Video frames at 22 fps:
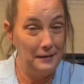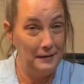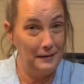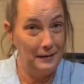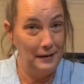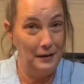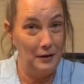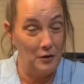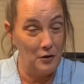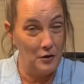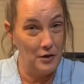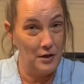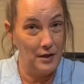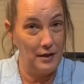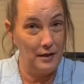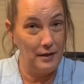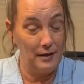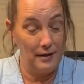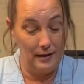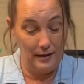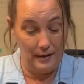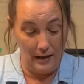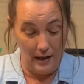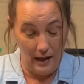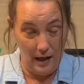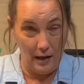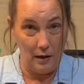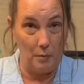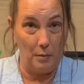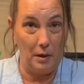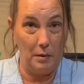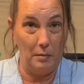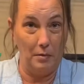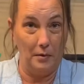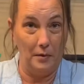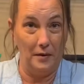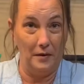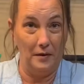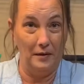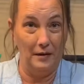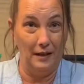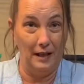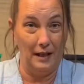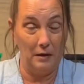then there's the other
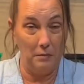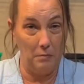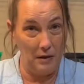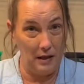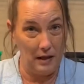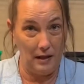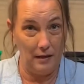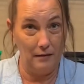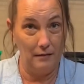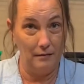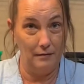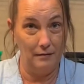people like me